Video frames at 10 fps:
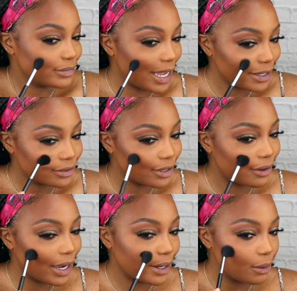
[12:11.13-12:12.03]
I don't know,
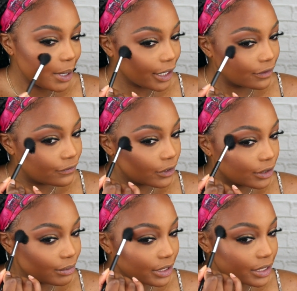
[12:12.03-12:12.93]
I go back and
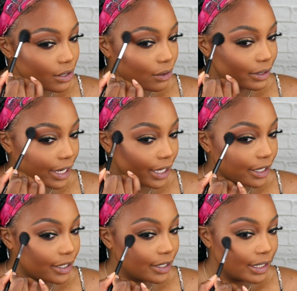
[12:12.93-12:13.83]
forth with this whole
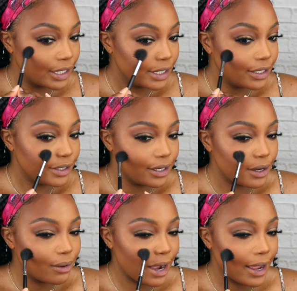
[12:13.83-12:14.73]
like
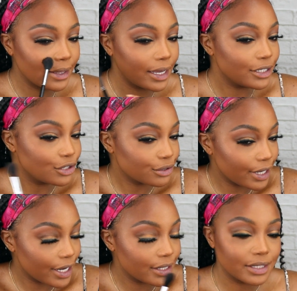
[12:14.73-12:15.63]
no highlight
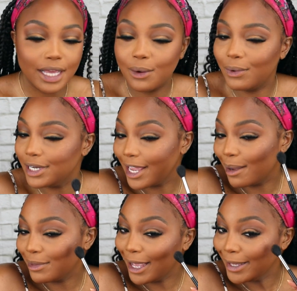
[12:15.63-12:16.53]
trend. Like one day
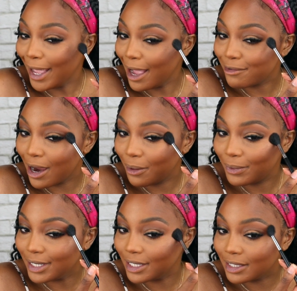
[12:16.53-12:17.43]
I'm like, yeah, I rock
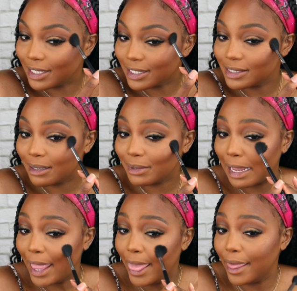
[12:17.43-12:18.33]
with it, and the next day I'm like,
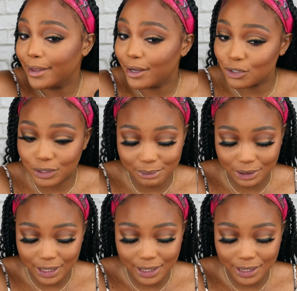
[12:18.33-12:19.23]
y'all
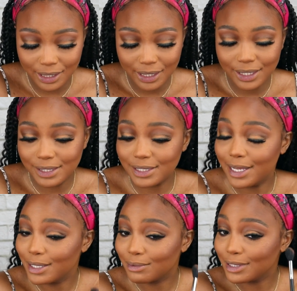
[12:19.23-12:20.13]
tripping. And today
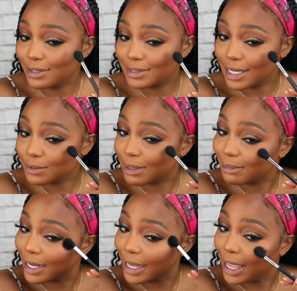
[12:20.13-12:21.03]
is one of those days where I'm
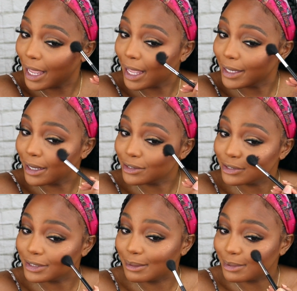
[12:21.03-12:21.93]
like, y'all
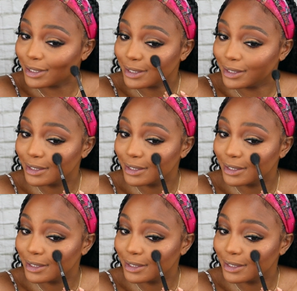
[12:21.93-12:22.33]
tripping.